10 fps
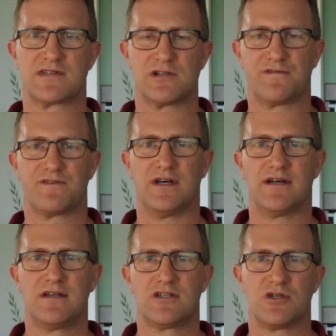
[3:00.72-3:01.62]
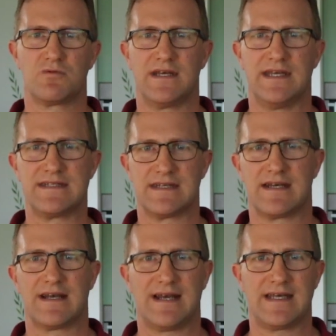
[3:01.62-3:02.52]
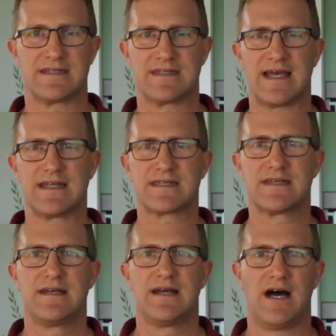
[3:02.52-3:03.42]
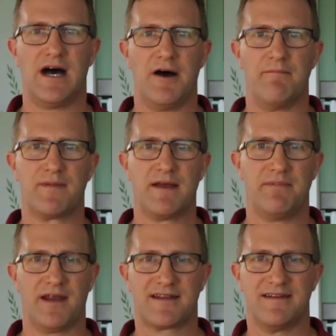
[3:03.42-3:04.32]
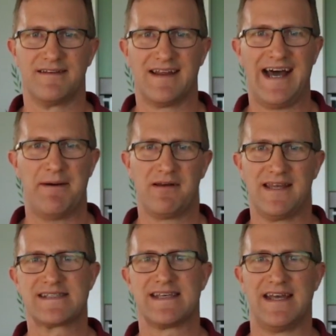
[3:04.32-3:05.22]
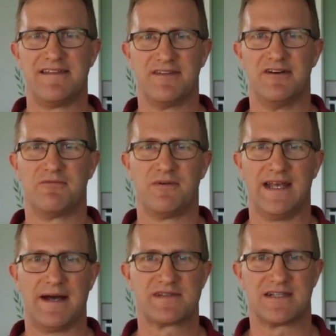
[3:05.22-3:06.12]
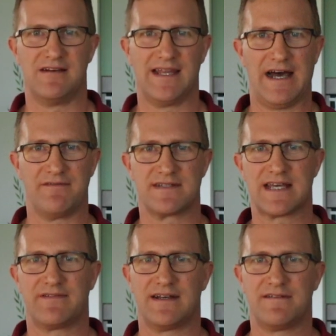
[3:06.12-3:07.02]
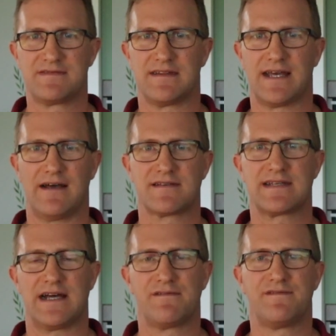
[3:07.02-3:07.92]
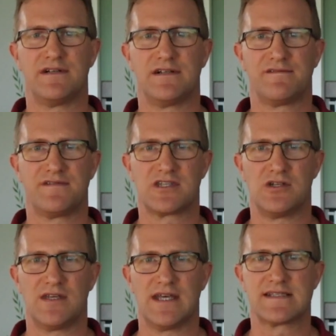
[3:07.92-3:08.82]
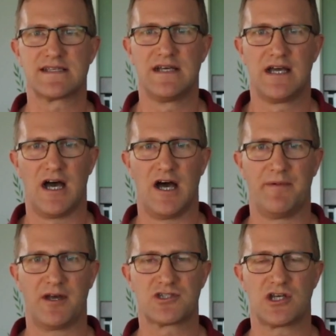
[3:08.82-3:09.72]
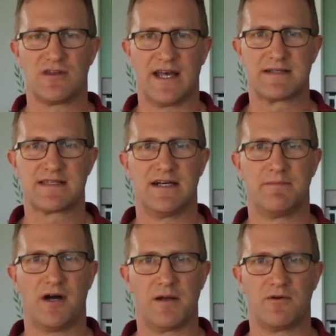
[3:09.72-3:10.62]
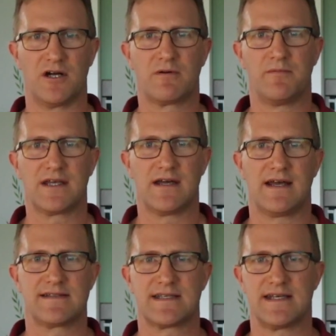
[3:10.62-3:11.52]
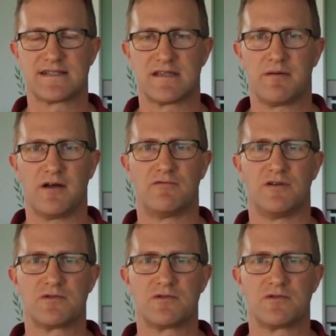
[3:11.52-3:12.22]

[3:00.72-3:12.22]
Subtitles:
softener should we need it at a later date. But I can happily say that we absolutely haven't, having lived in the house now for 2 years. And I'll show you that pipe work when we go downstairs to the plant room